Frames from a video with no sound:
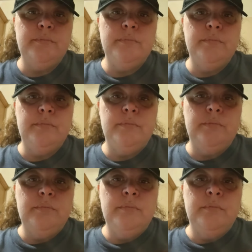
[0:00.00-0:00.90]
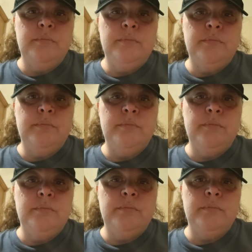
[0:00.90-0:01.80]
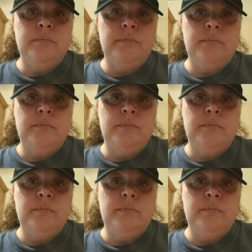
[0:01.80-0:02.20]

(silence)